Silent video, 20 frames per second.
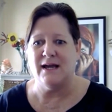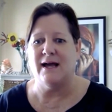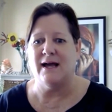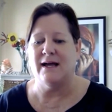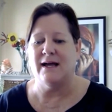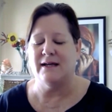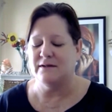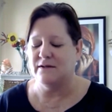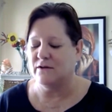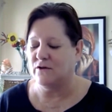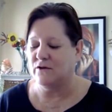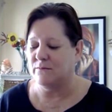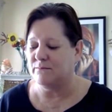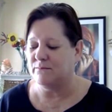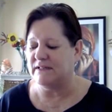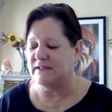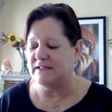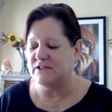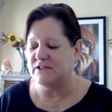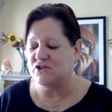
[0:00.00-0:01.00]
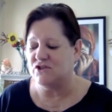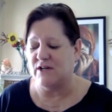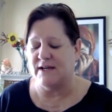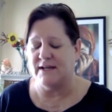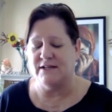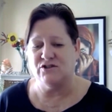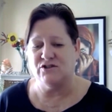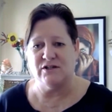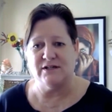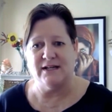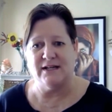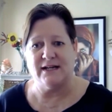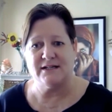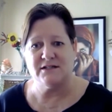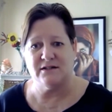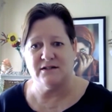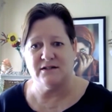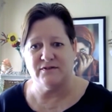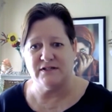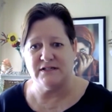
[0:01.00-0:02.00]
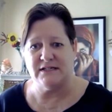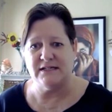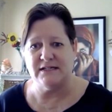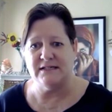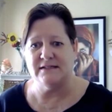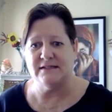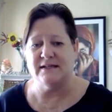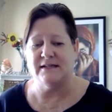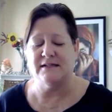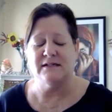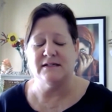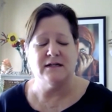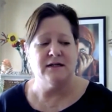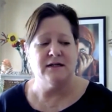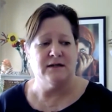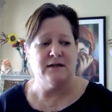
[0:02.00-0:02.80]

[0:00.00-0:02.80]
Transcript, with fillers: and a complete change in activities and